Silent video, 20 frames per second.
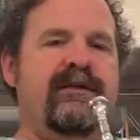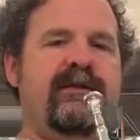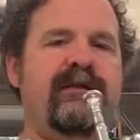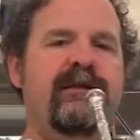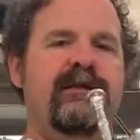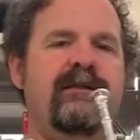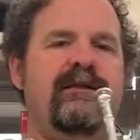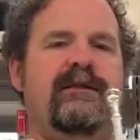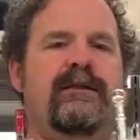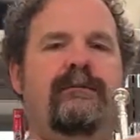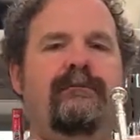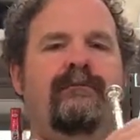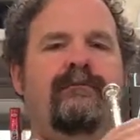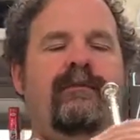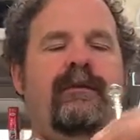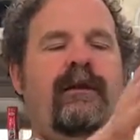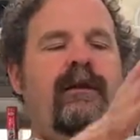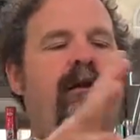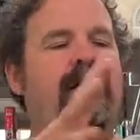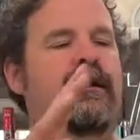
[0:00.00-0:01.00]
instance,
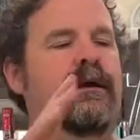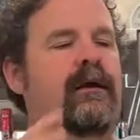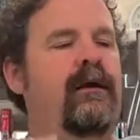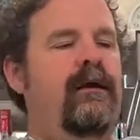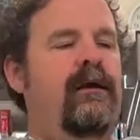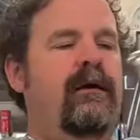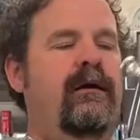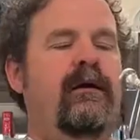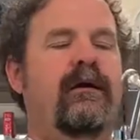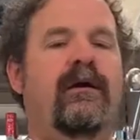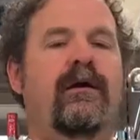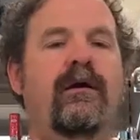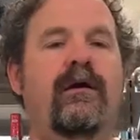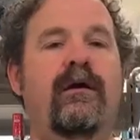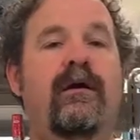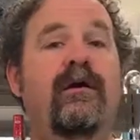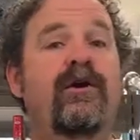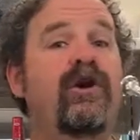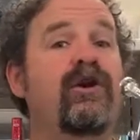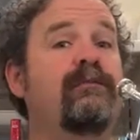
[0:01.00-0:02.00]

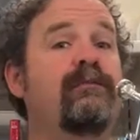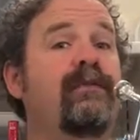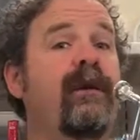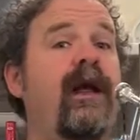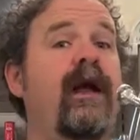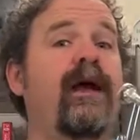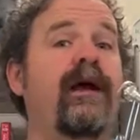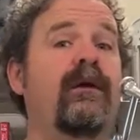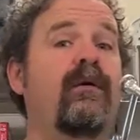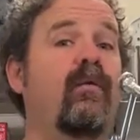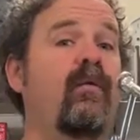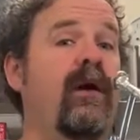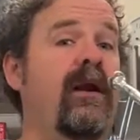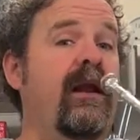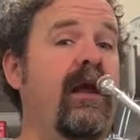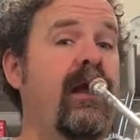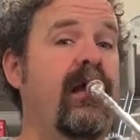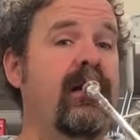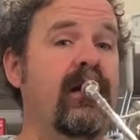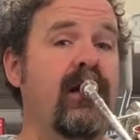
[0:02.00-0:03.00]
you can play it
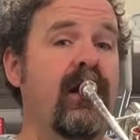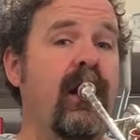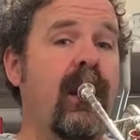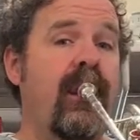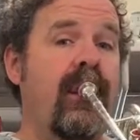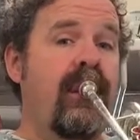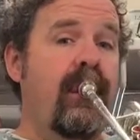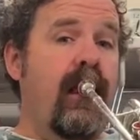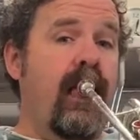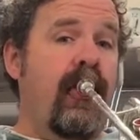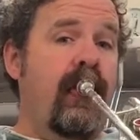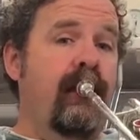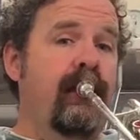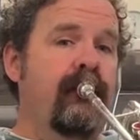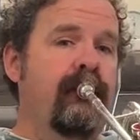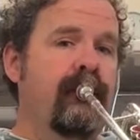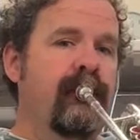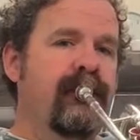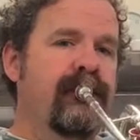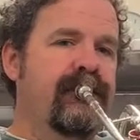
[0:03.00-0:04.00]
one-handed.
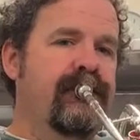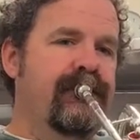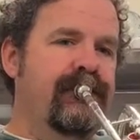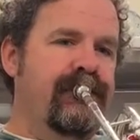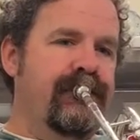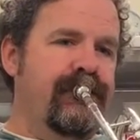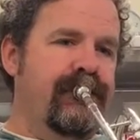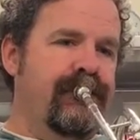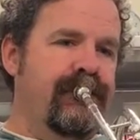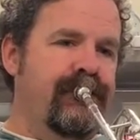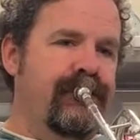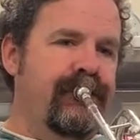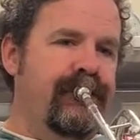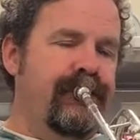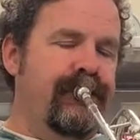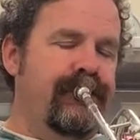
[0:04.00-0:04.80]
No